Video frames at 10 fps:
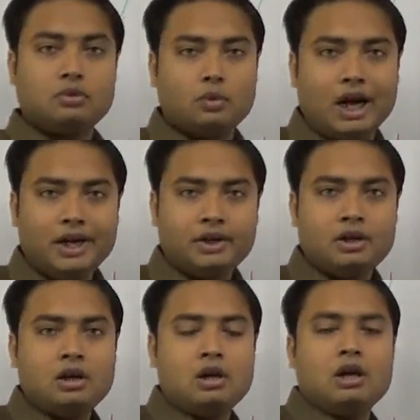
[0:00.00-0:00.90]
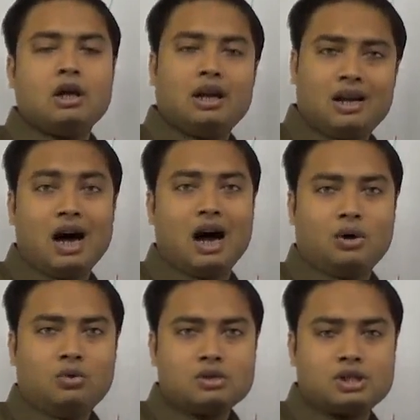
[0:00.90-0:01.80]
Right?
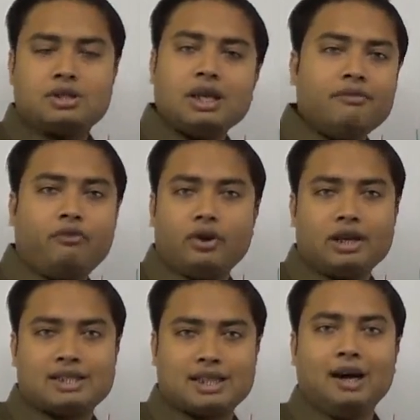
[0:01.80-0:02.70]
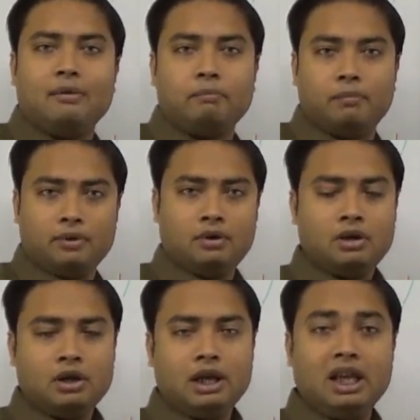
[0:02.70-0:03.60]
Now, say for example,
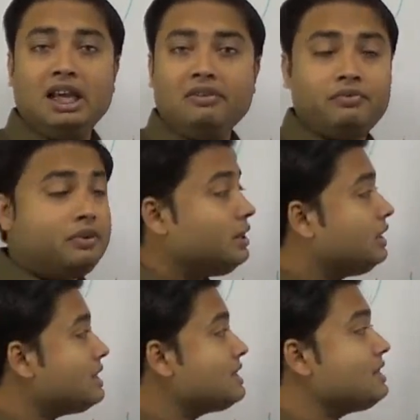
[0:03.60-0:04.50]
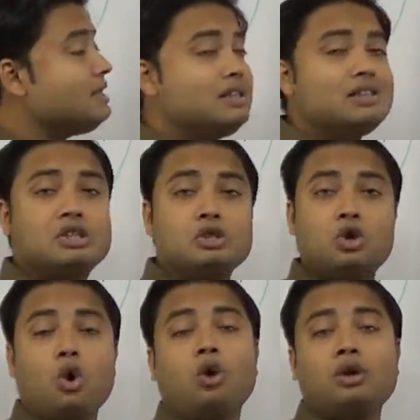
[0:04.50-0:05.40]
if this is
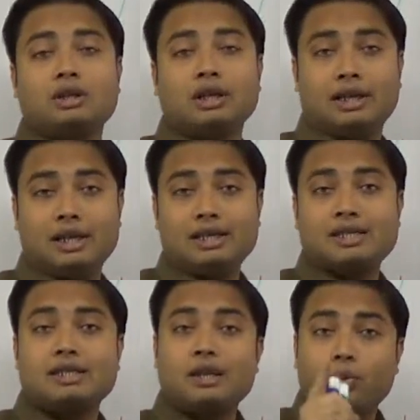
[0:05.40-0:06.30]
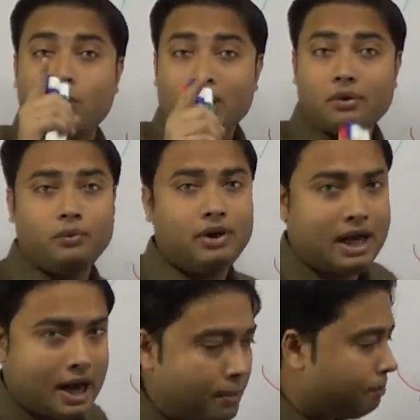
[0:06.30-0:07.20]
not the case, then what will
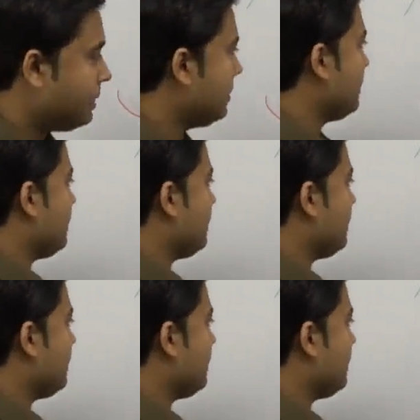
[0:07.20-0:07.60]
happen?